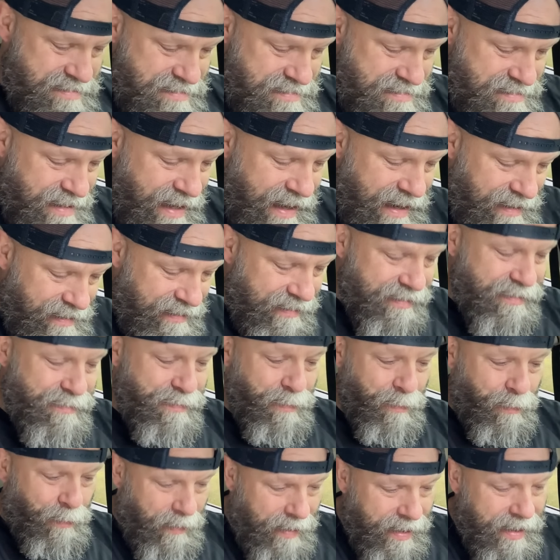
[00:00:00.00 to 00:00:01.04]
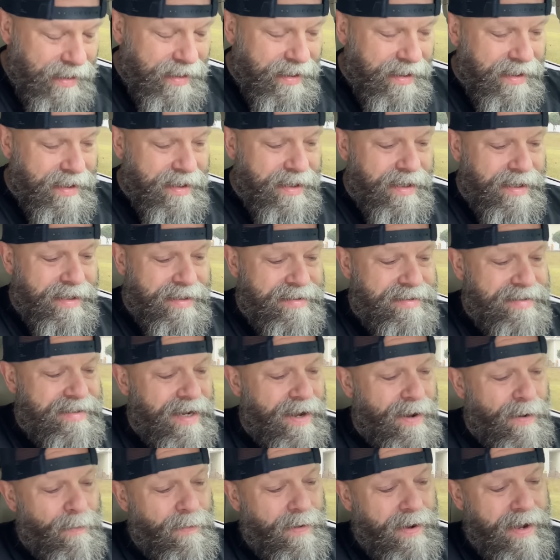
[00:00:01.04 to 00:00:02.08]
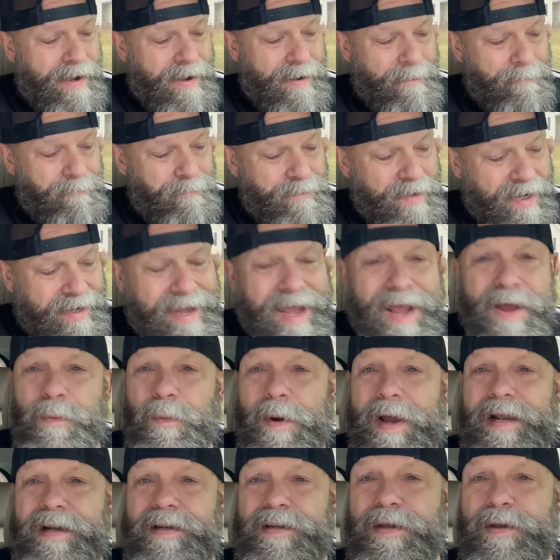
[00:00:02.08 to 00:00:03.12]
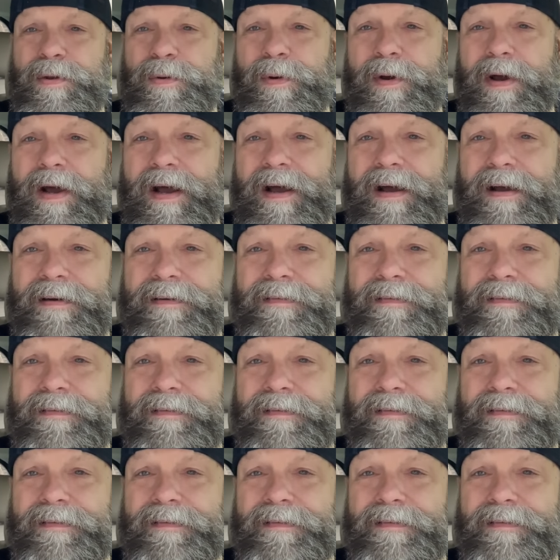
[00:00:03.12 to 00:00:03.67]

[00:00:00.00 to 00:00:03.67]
That looks really good. So um, I can't wait to uh,